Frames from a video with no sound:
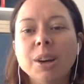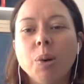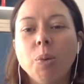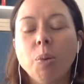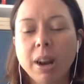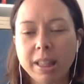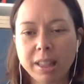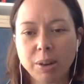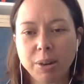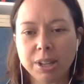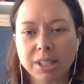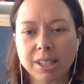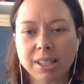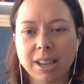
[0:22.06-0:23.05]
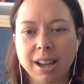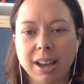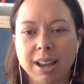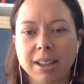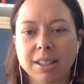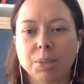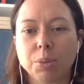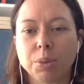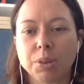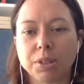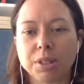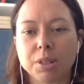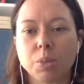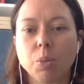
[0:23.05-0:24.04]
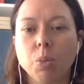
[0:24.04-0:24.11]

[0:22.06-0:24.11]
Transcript: One of the questions I asked was,